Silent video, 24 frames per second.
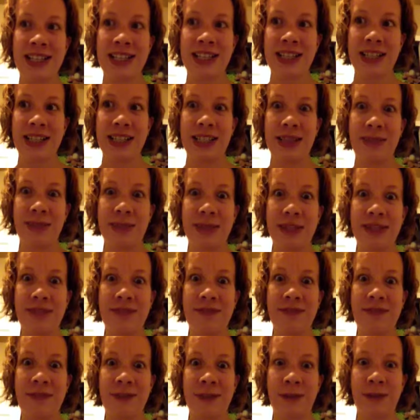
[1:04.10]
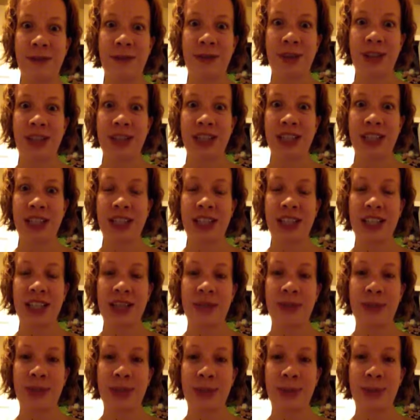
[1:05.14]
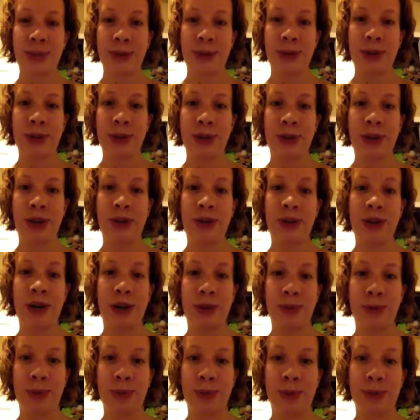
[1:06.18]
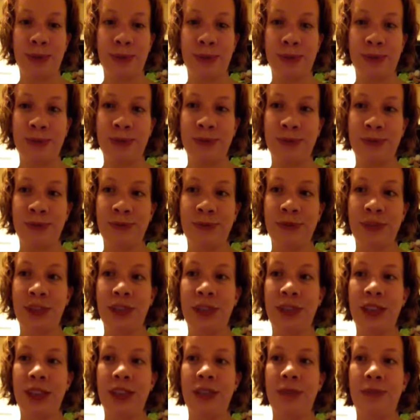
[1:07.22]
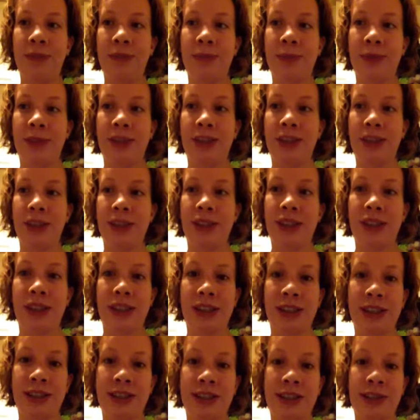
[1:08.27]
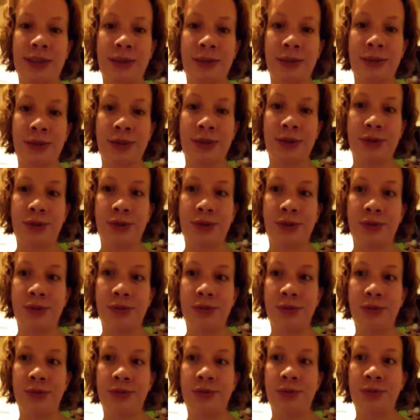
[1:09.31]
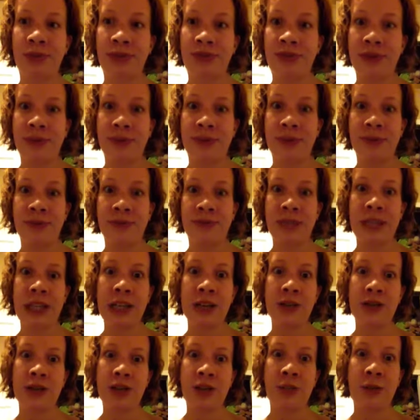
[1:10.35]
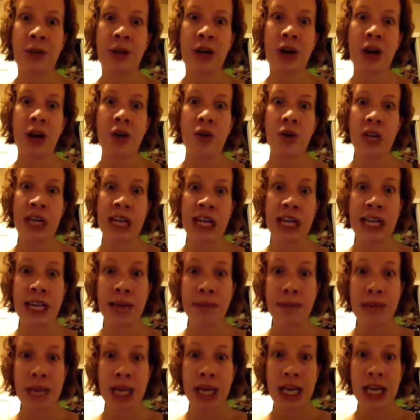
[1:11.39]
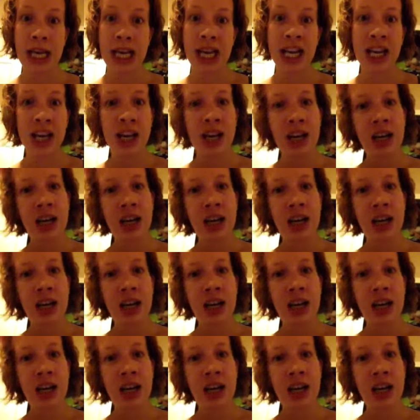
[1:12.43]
It's being filmed on the day that it was supposed to go up. But I am going to pre-film some videos tomorrow. Yippee!